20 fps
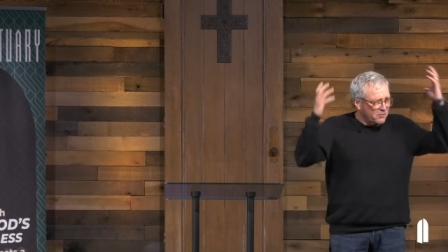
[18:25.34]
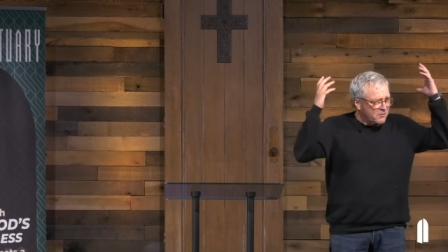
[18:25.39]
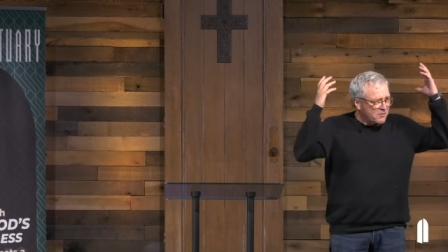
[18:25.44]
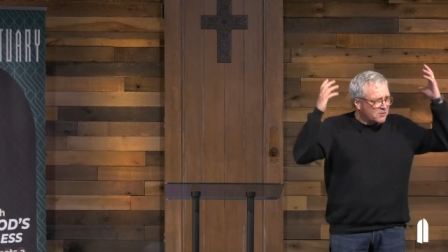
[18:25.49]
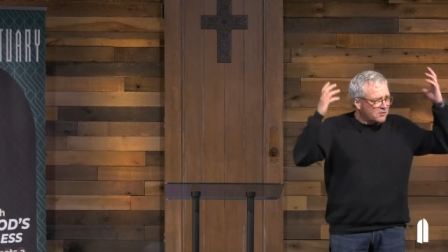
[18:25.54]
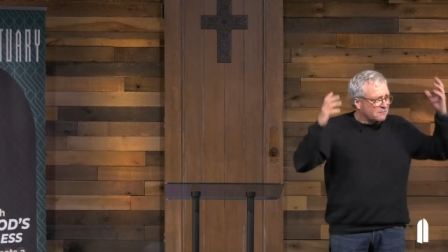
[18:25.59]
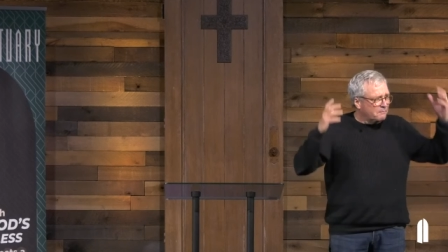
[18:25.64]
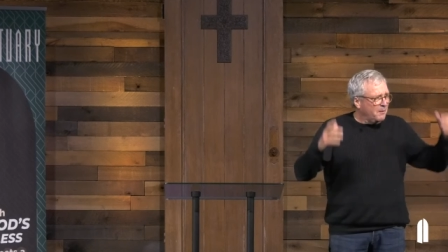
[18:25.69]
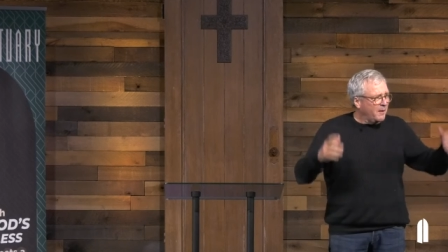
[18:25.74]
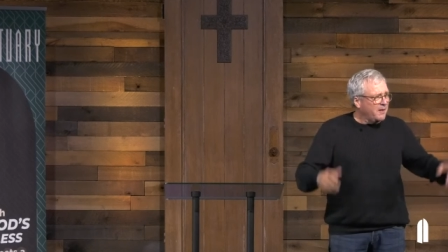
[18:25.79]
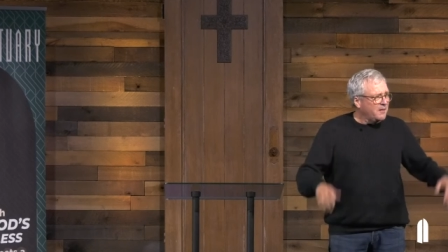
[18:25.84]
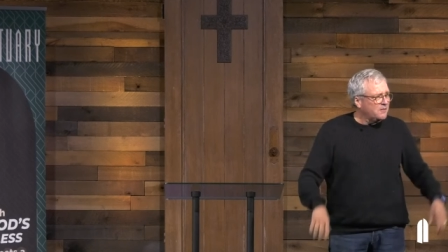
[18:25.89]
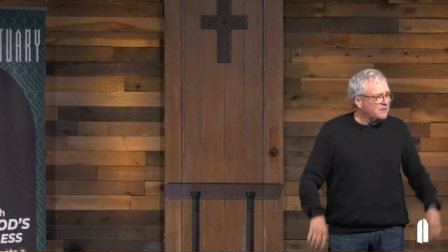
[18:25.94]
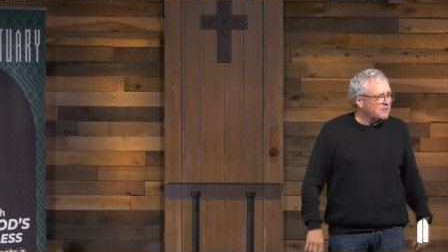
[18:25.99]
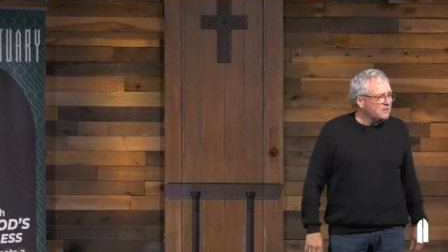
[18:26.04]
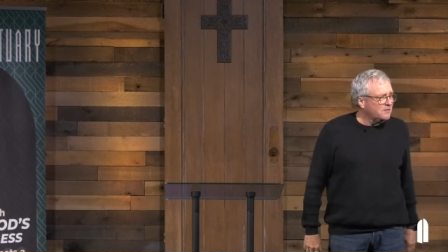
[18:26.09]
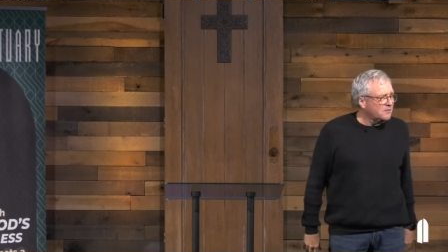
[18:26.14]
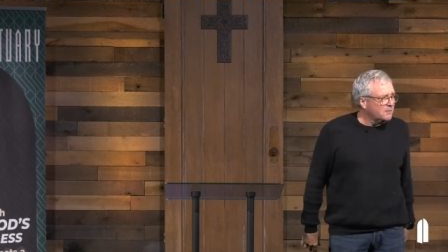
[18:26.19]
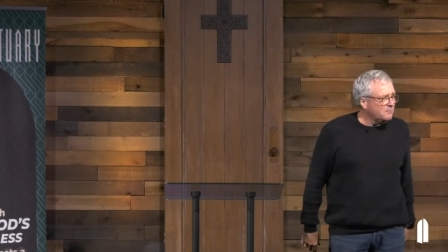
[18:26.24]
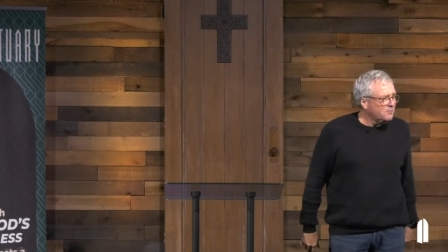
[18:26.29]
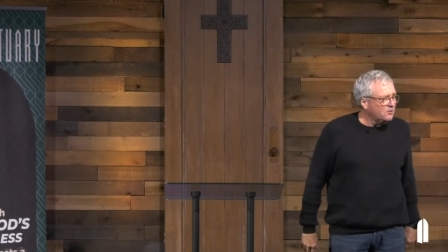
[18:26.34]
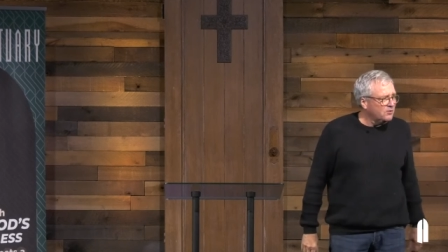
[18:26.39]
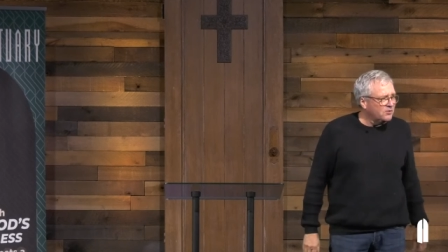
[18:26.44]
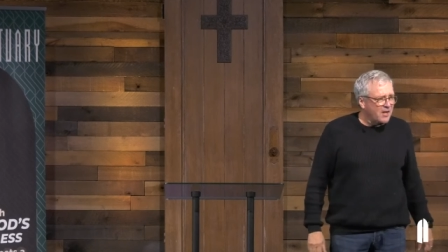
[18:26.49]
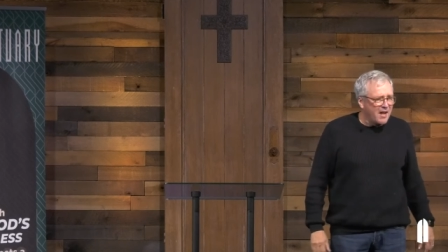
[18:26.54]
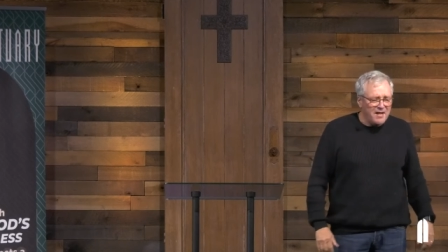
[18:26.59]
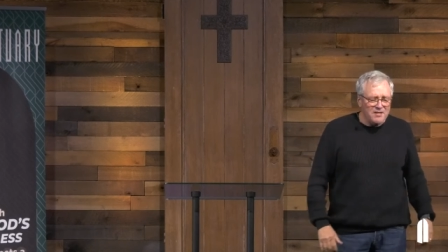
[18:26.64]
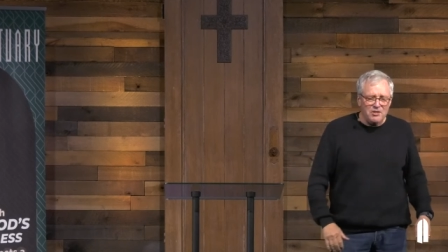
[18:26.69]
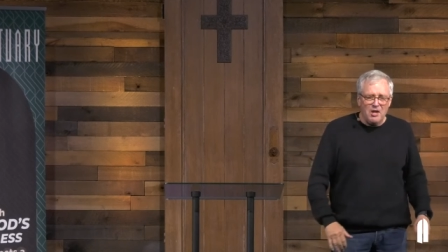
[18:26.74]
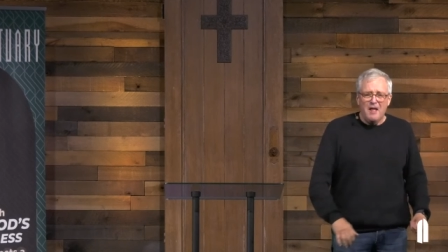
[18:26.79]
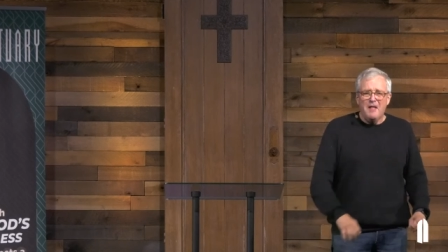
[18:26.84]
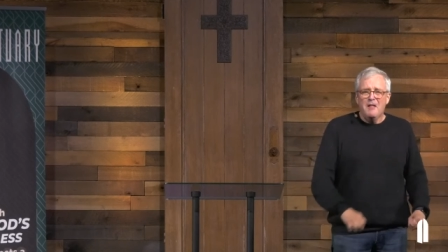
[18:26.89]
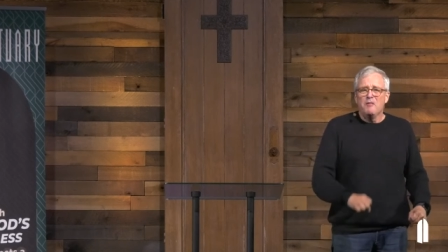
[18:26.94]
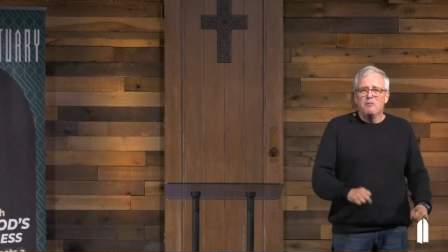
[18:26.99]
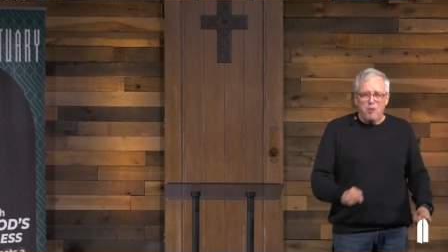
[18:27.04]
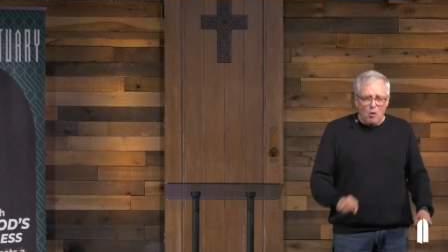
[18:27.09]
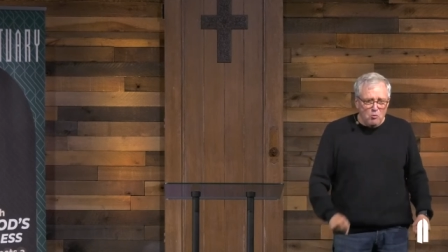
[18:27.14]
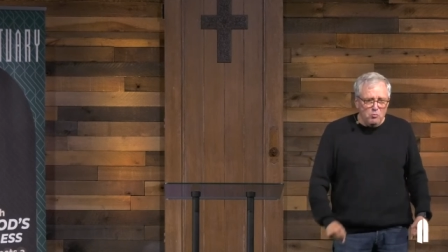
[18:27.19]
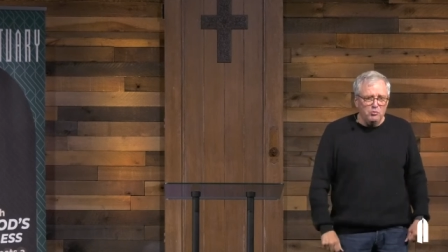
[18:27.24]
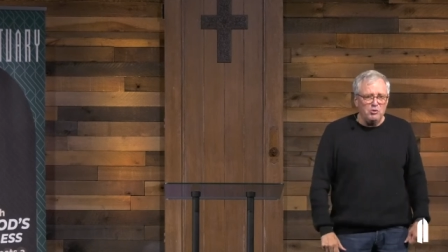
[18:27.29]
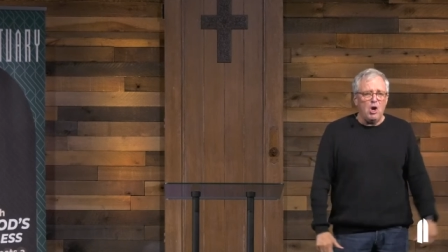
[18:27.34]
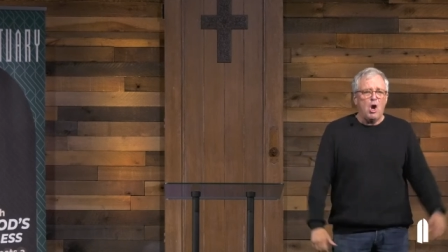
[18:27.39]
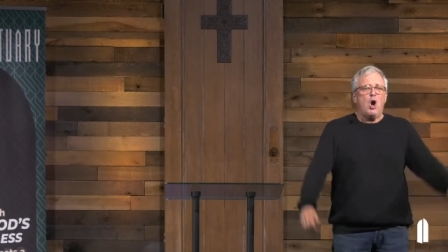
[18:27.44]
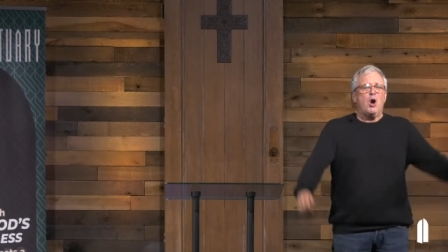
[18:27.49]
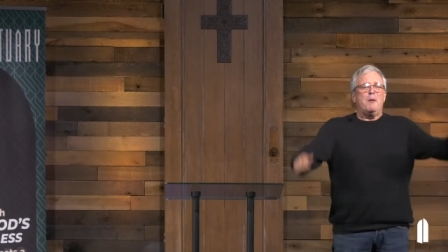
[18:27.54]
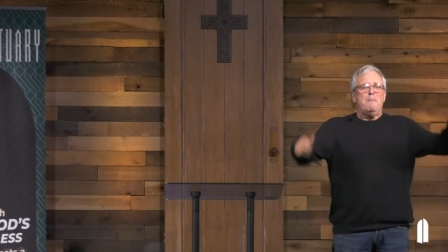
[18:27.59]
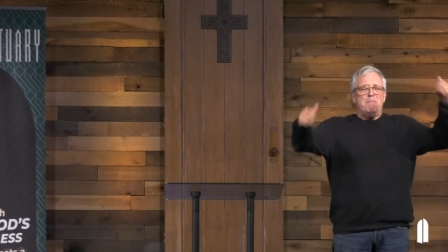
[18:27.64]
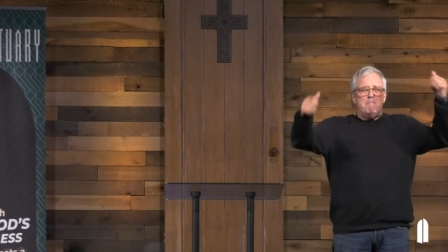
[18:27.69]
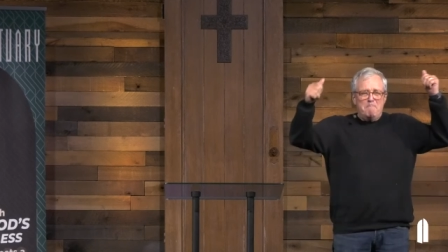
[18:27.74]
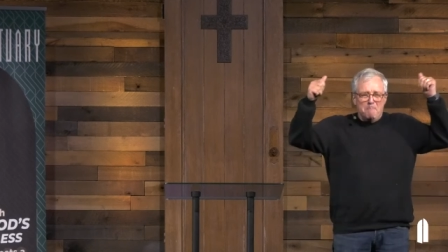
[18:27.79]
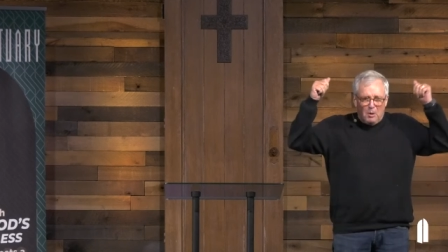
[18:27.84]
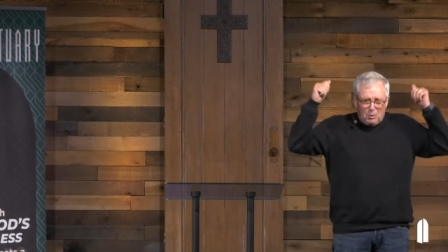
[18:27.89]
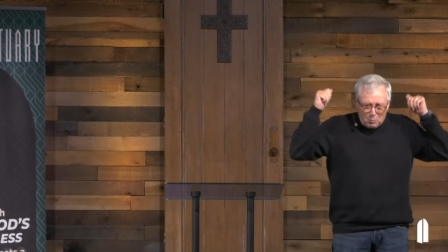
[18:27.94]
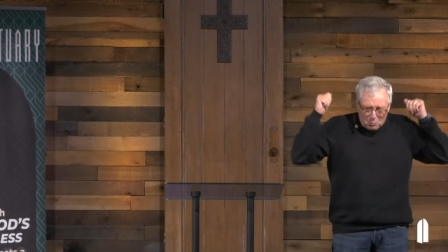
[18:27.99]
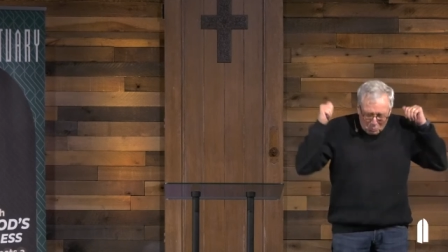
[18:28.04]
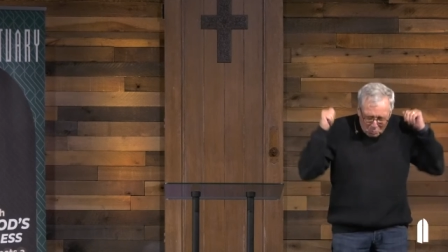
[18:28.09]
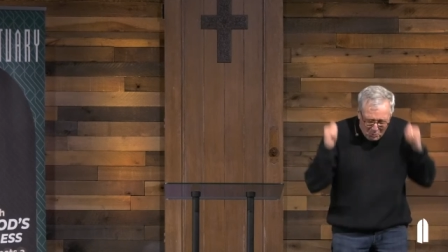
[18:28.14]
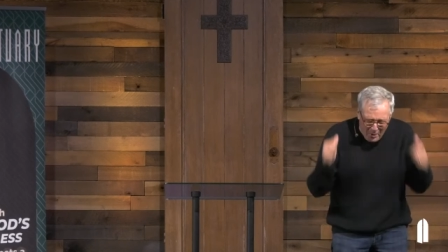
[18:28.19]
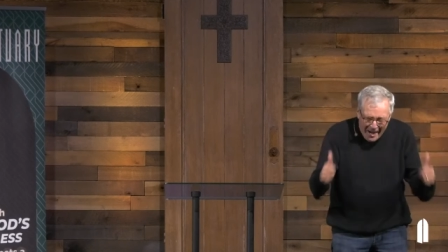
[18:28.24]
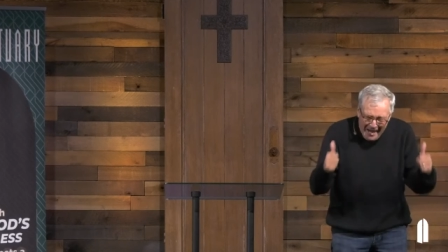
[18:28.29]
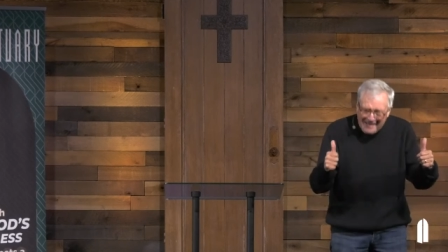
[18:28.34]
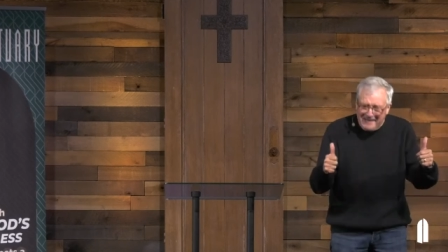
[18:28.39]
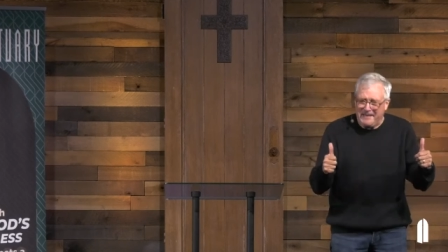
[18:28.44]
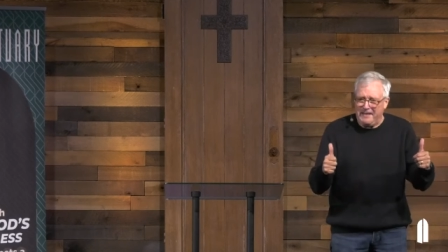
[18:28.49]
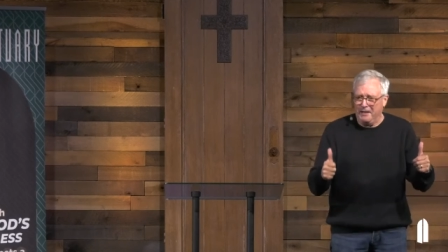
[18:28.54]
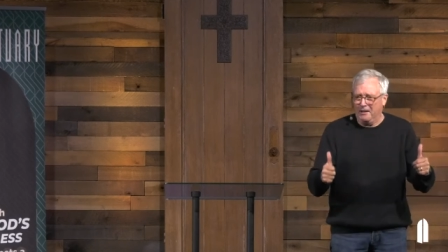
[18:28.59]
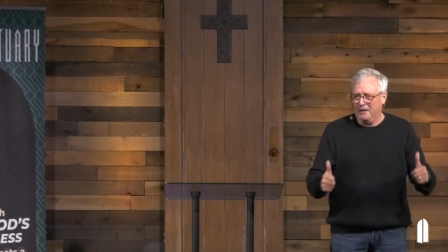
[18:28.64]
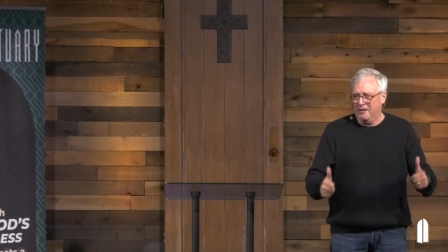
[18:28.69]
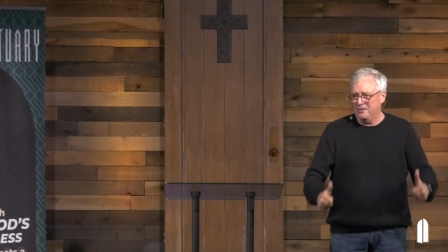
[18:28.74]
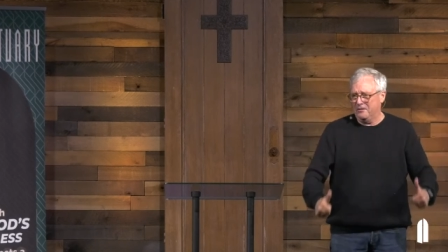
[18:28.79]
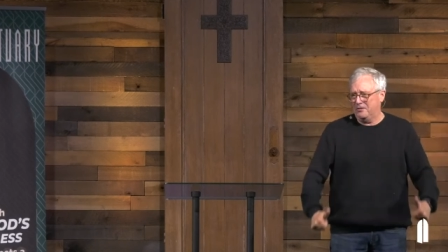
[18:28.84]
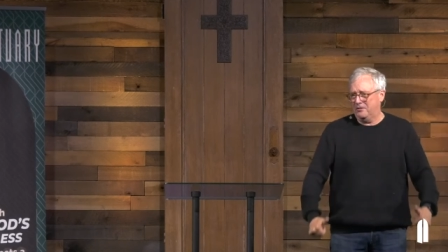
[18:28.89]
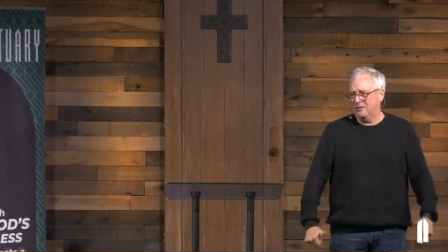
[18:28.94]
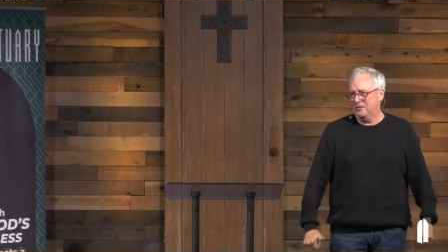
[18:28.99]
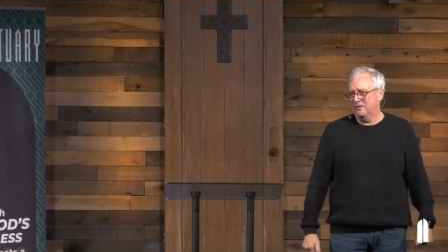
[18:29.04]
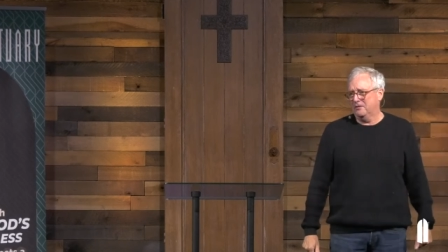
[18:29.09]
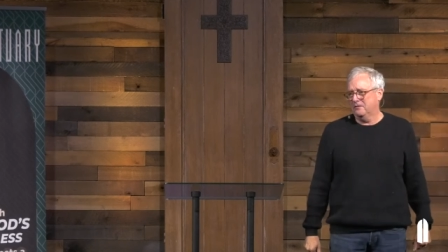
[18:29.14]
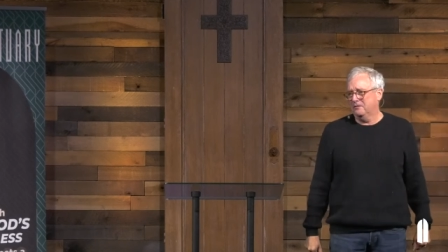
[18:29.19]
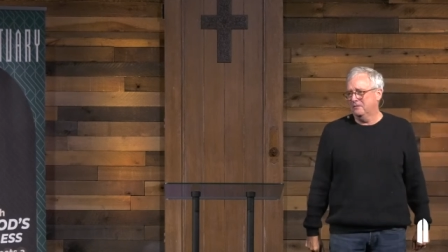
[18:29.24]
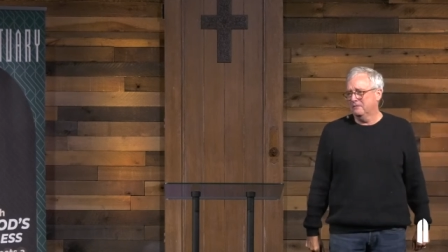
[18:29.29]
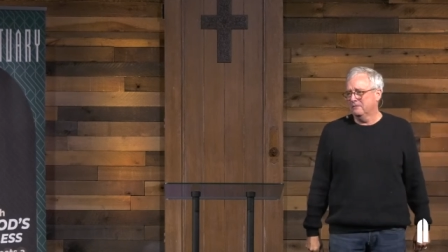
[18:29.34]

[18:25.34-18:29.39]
that spikes and subsides. Those are miraculous,